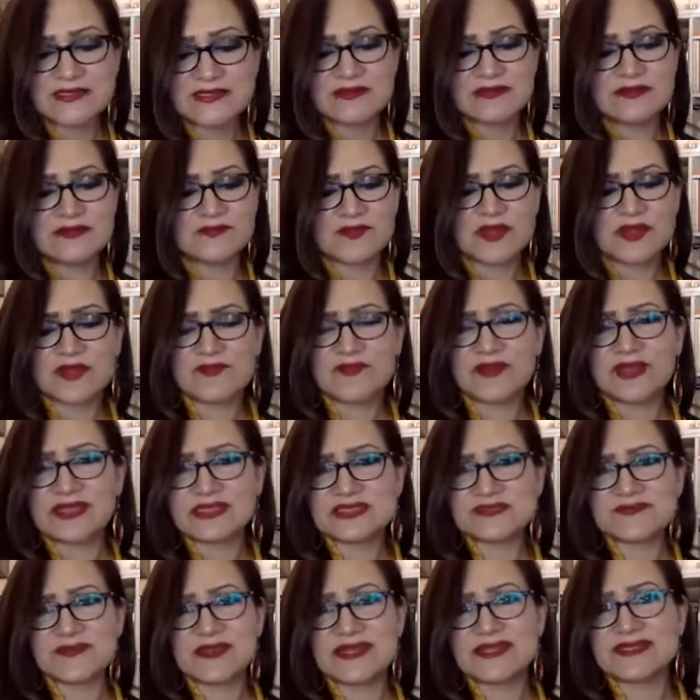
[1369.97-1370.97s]
and why I
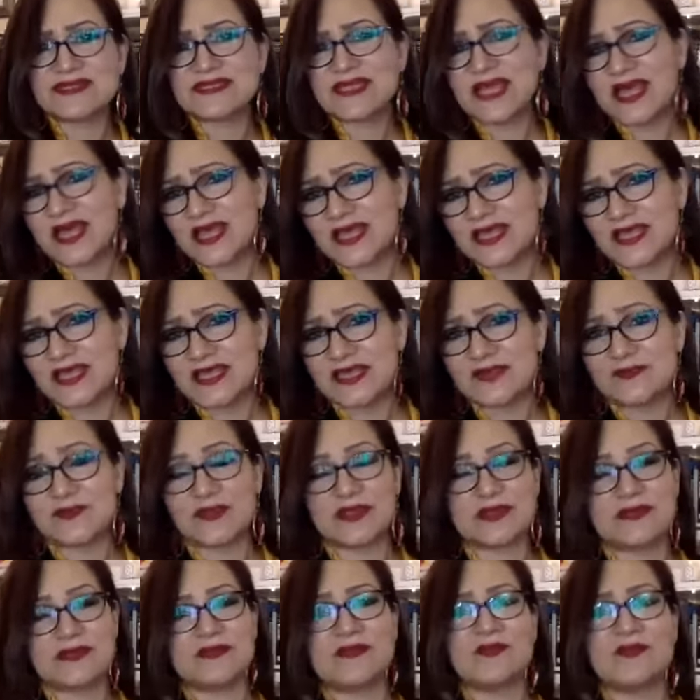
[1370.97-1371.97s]
waste my time and,